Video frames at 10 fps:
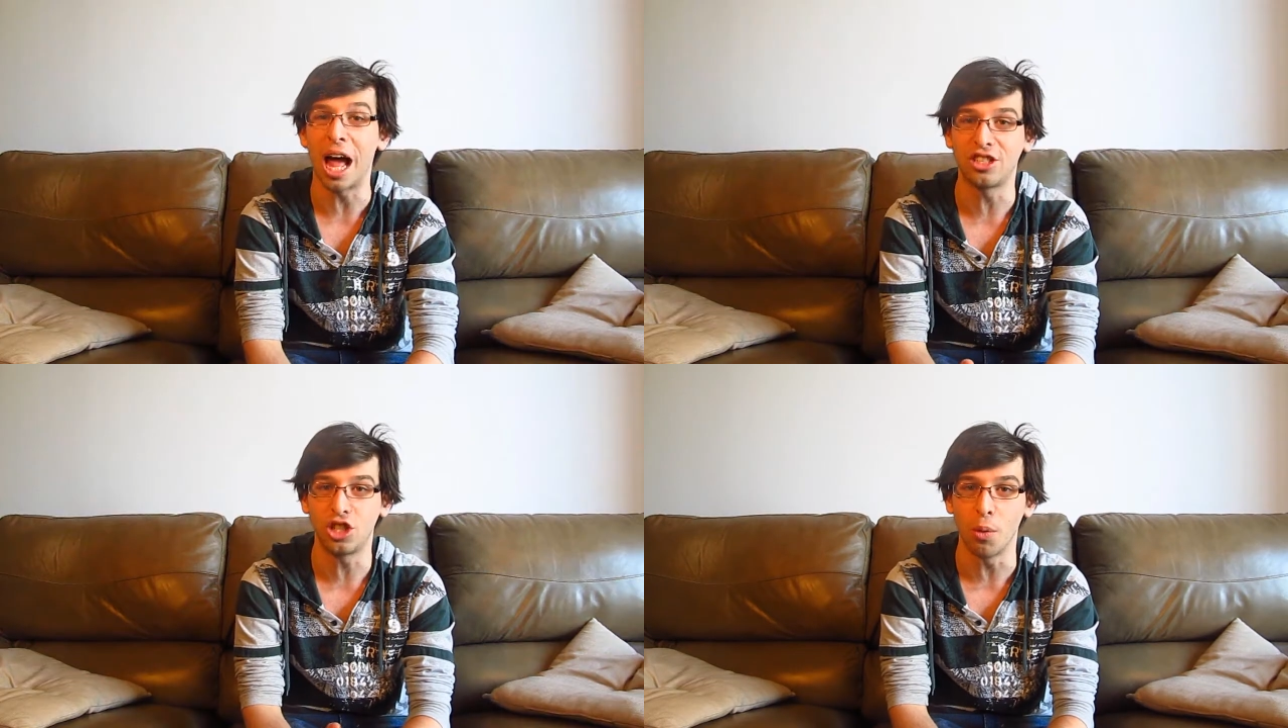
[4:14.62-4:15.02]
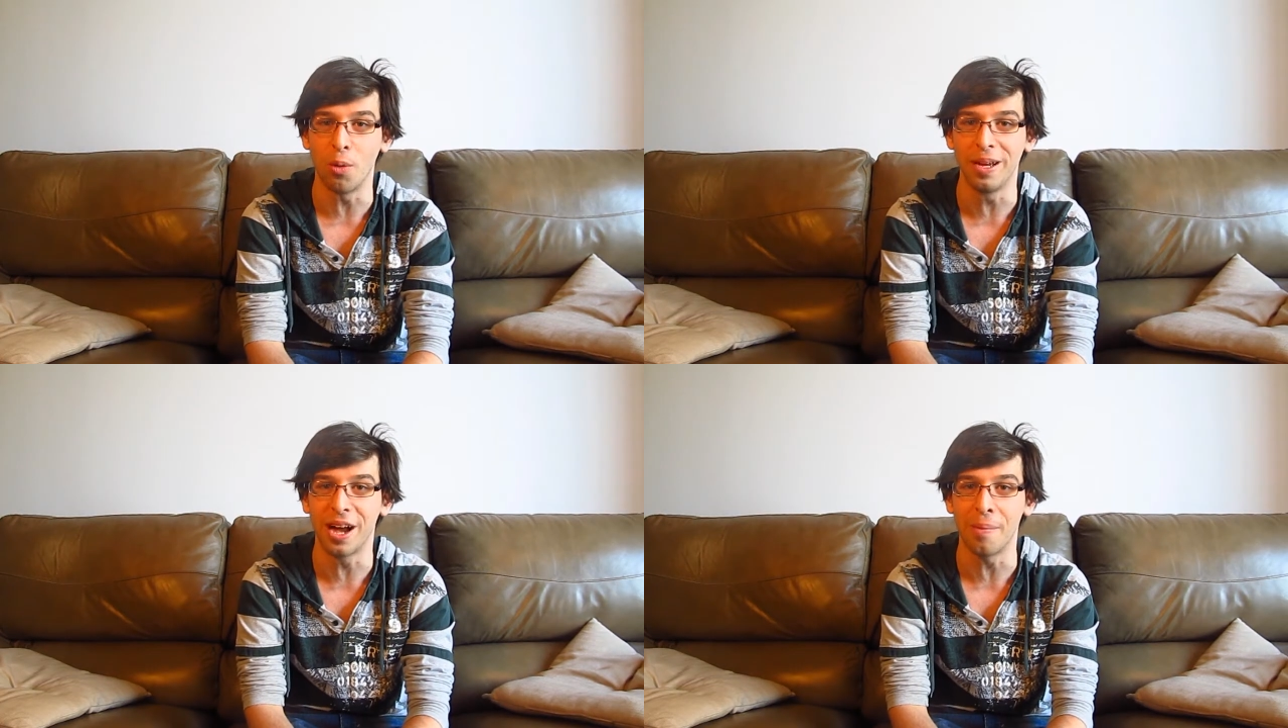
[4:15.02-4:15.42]
that show
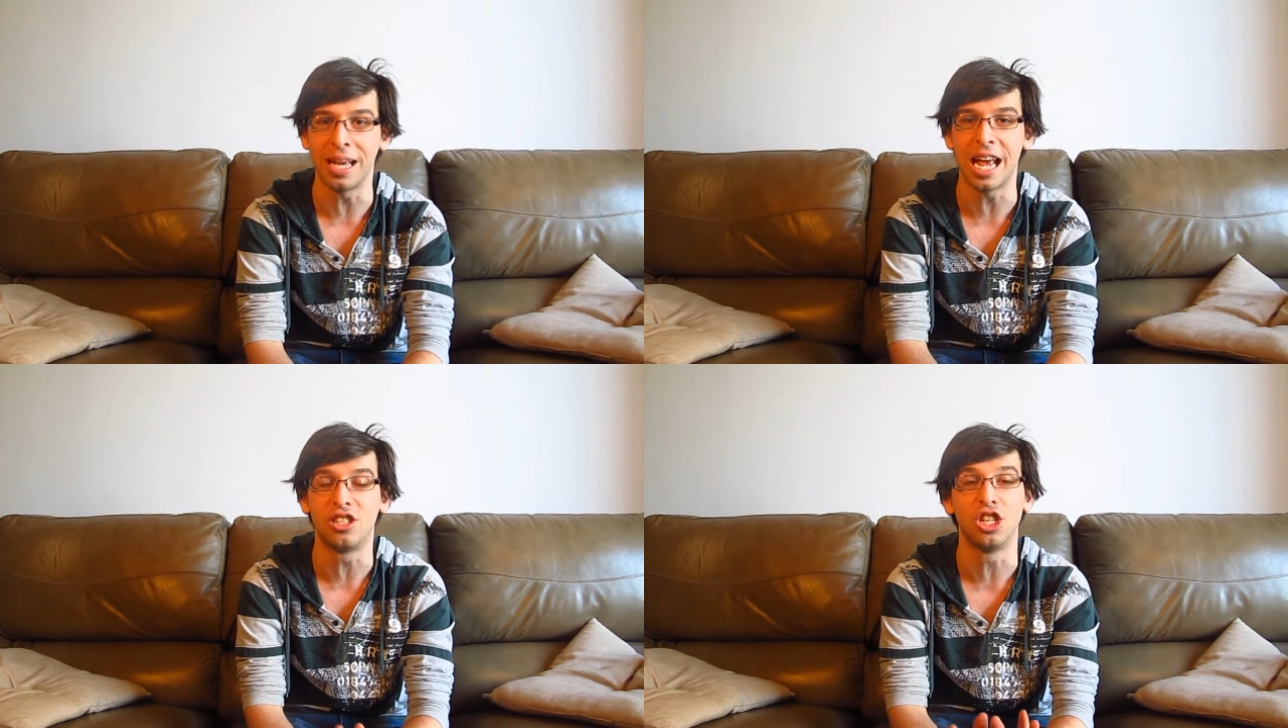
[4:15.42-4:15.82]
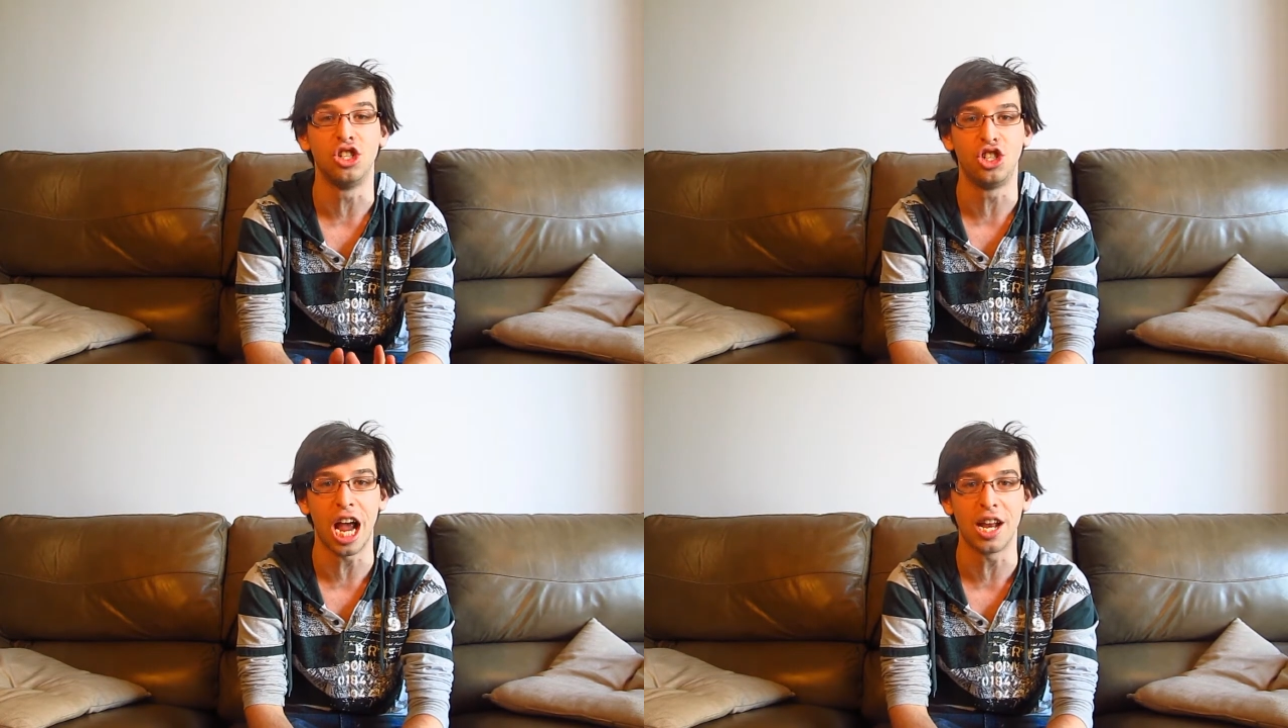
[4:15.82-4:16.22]
will be coming into
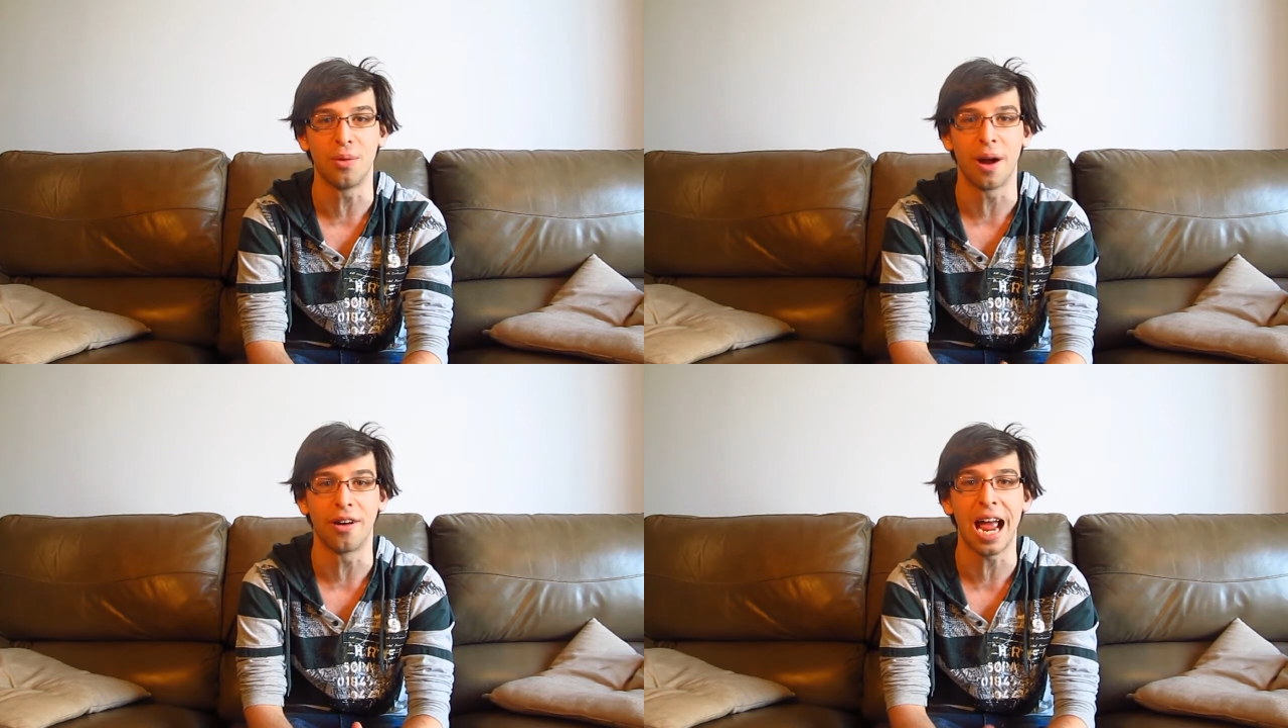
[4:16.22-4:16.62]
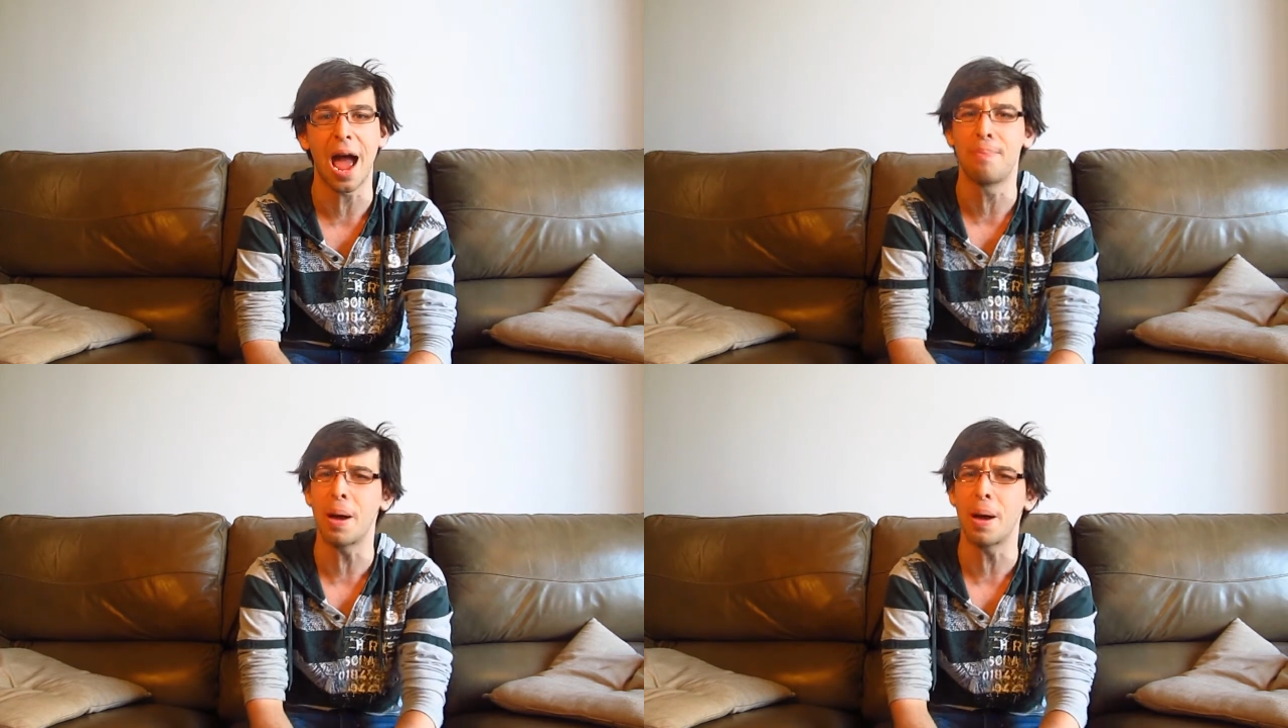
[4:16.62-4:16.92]
January,